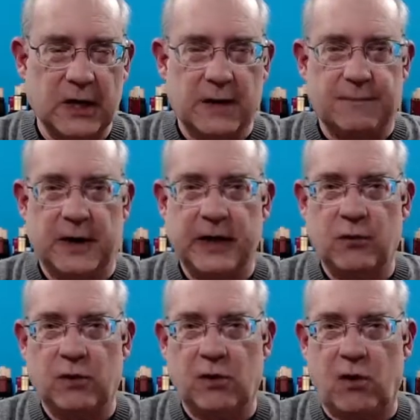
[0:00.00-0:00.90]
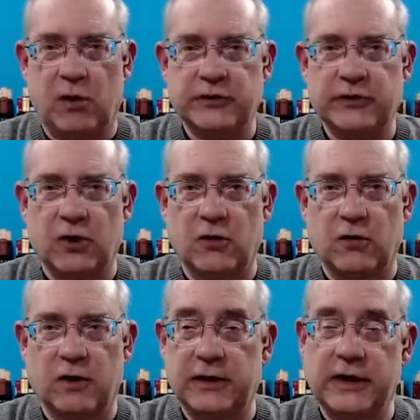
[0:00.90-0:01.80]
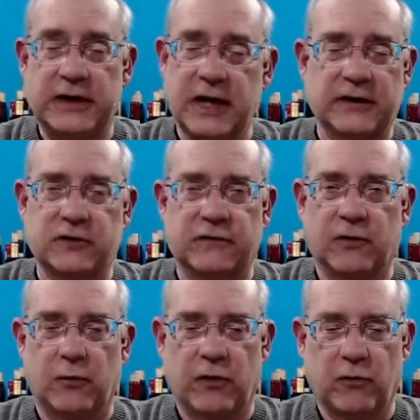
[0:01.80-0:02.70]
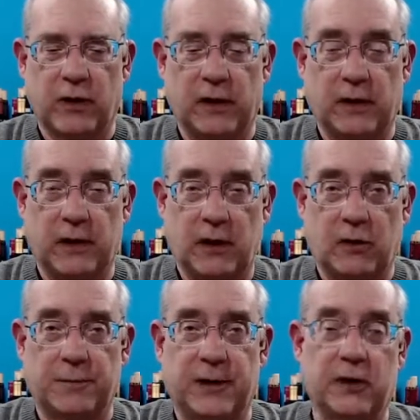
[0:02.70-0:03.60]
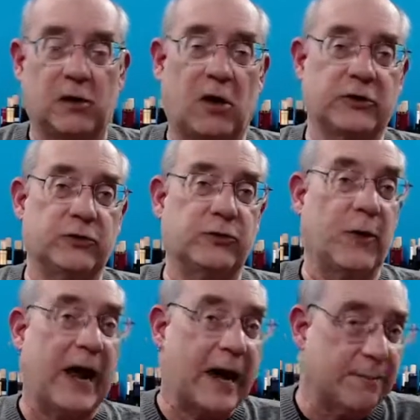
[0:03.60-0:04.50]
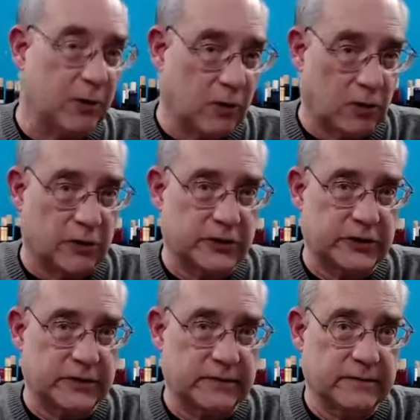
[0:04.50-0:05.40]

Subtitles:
but it will also, any kind of severe weather alert, but it'll also do amber alerts.